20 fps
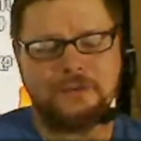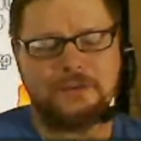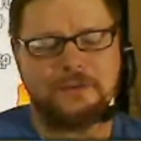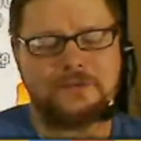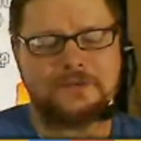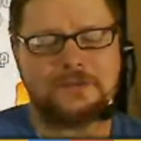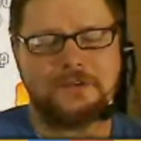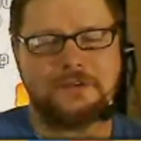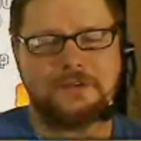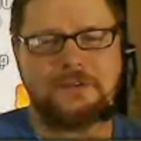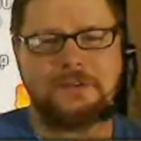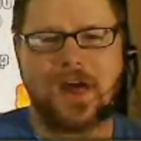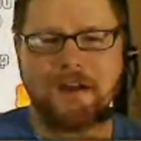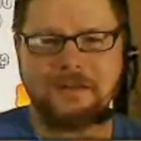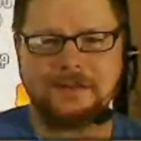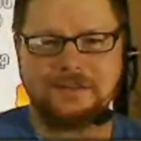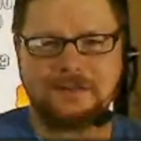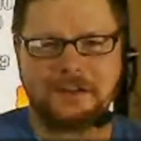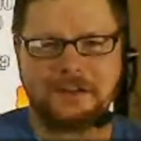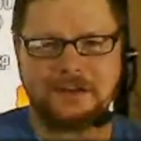So there was a lot
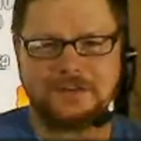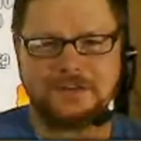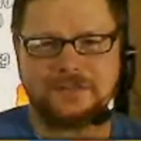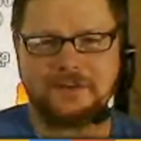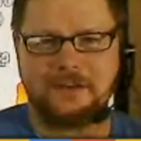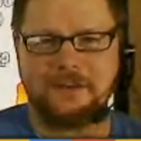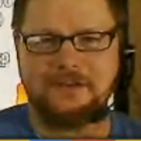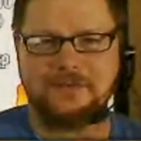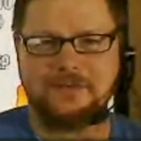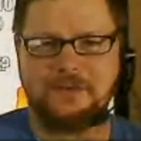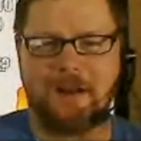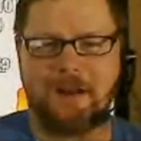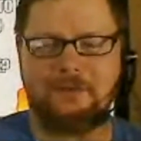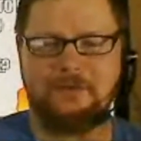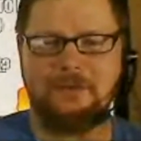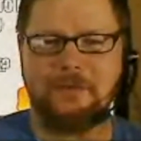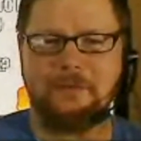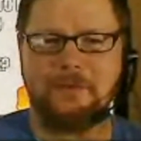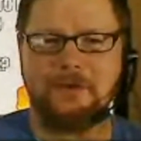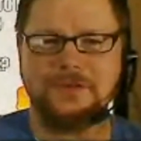of discussion around this one, and I
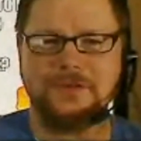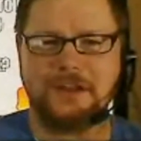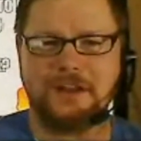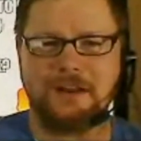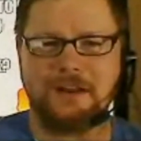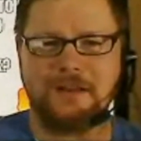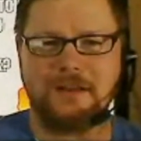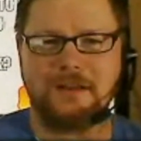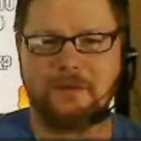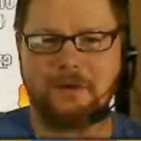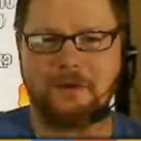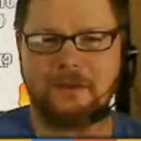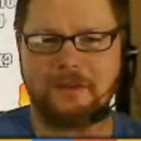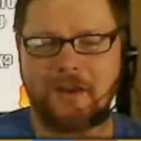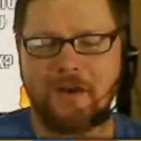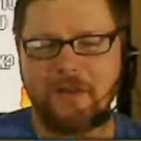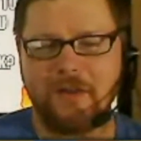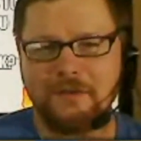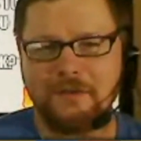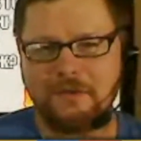really want to
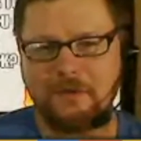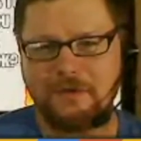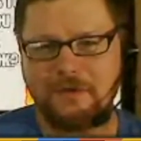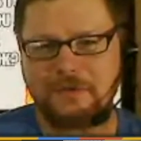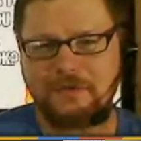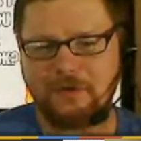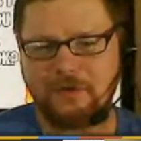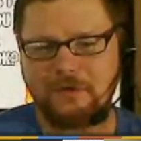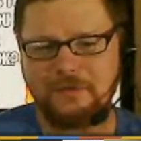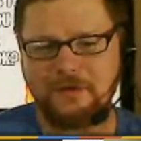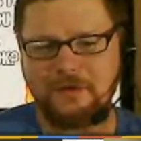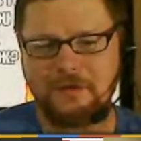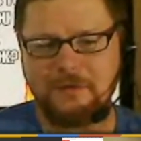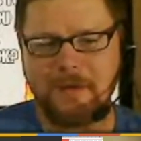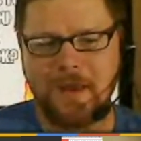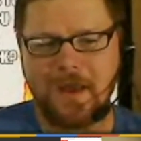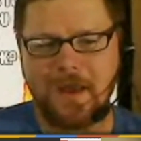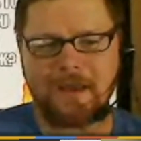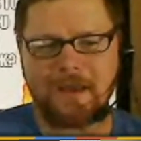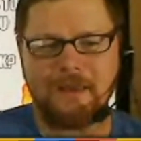thank all the viewers for all their
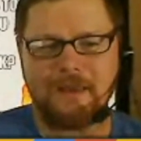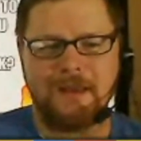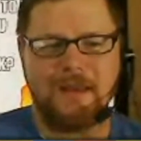feedback.